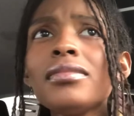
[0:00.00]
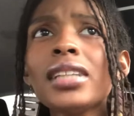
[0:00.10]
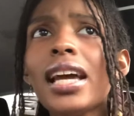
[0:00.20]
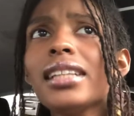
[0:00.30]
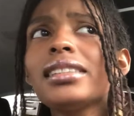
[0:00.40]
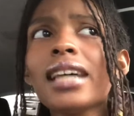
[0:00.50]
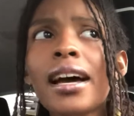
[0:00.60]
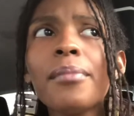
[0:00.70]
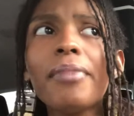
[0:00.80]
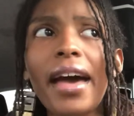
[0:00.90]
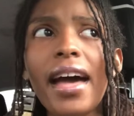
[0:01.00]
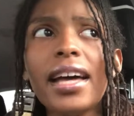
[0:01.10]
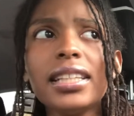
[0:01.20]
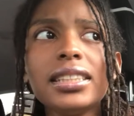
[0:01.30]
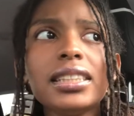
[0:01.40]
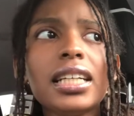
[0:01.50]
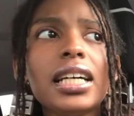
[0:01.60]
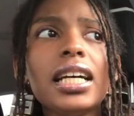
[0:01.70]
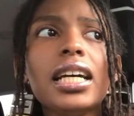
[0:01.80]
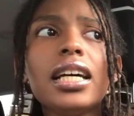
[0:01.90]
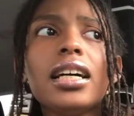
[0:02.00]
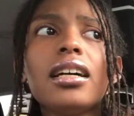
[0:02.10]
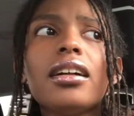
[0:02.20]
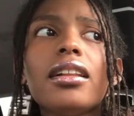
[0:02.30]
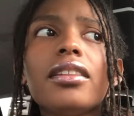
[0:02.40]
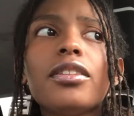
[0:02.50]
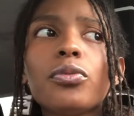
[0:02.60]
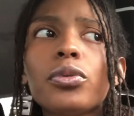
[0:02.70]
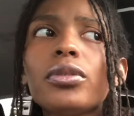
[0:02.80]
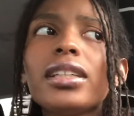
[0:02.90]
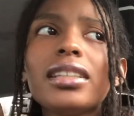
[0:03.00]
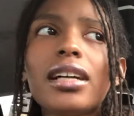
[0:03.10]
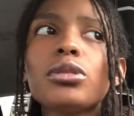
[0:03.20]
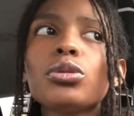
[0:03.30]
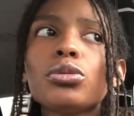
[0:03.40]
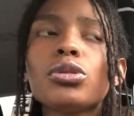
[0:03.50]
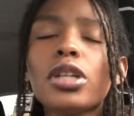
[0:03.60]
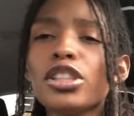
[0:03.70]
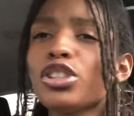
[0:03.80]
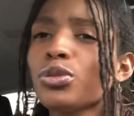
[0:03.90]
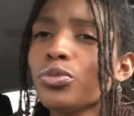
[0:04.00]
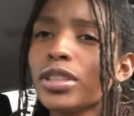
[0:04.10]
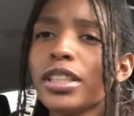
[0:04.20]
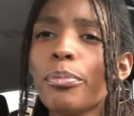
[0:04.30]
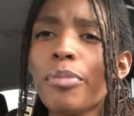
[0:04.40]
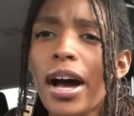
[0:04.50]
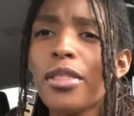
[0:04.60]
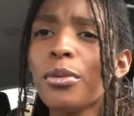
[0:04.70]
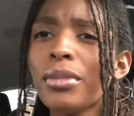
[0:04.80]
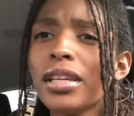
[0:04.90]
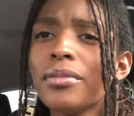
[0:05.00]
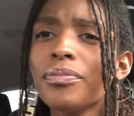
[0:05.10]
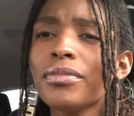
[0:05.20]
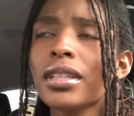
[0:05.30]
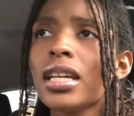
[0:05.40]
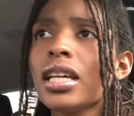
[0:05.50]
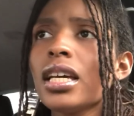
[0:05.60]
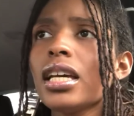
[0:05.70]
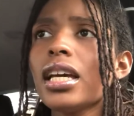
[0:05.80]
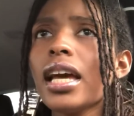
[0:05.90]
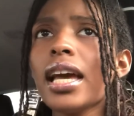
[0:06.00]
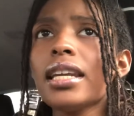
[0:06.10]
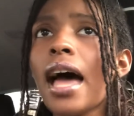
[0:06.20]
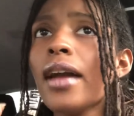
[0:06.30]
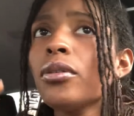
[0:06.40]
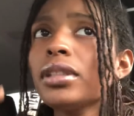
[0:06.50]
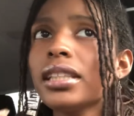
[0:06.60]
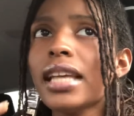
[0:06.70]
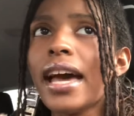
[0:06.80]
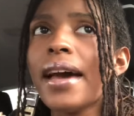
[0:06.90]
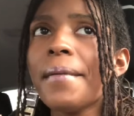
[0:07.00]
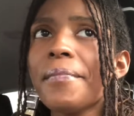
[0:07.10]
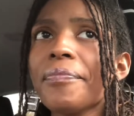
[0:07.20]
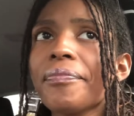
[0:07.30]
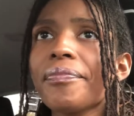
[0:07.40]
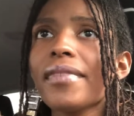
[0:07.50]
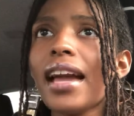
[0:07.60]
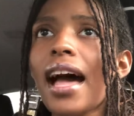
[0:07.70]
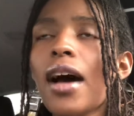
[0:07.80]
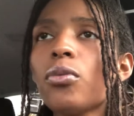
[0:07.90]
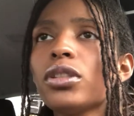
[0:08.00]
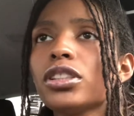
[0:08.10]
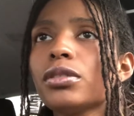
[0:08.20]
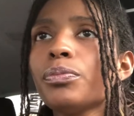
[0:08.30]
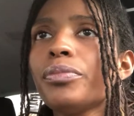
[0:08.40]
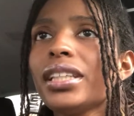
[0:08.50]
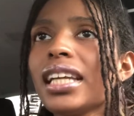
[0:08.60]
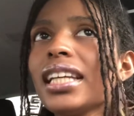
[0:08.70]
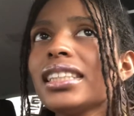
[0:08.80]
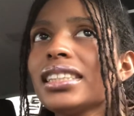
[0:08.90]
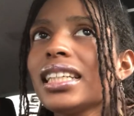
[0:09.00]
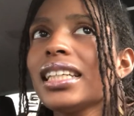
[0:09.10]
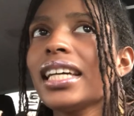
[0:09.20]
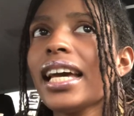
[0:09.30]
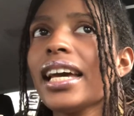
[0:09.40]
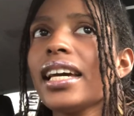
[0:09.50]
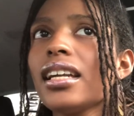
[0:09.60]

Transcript: as time passed, the root canal tooth started to really bother me. And not only that, I was beginning to